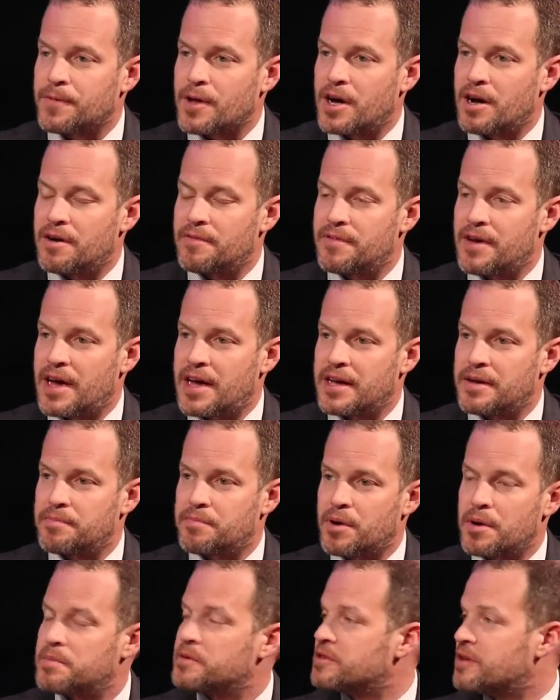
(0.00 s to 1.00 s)
of a
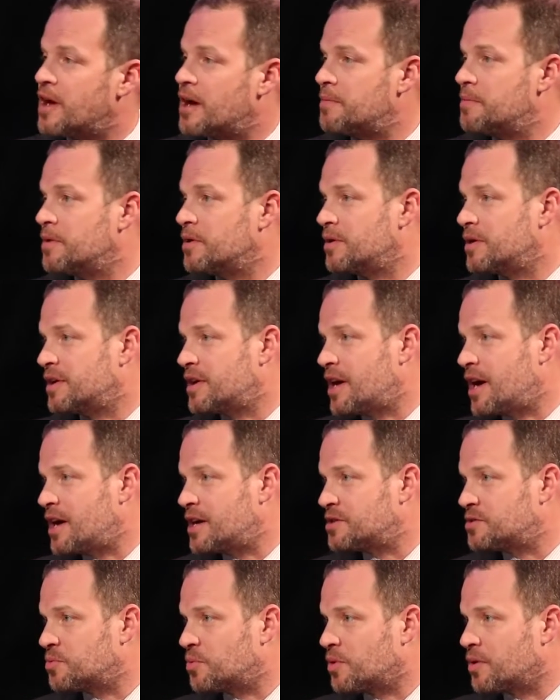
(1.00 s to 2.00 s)
premise liability
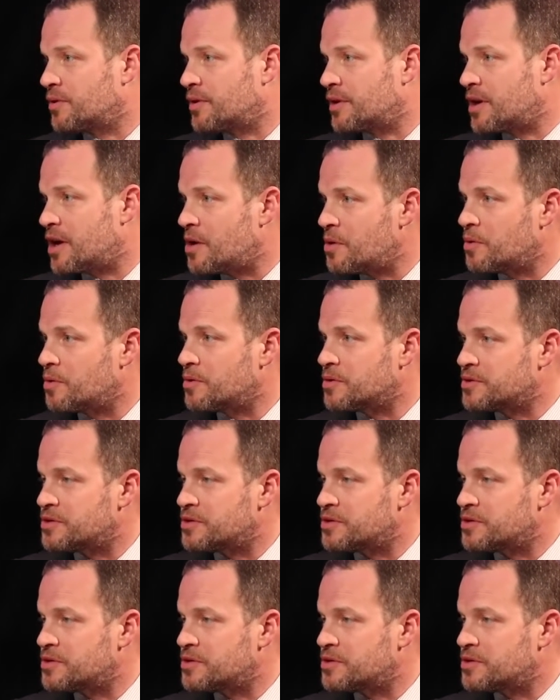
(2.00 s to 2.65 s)
case where the owner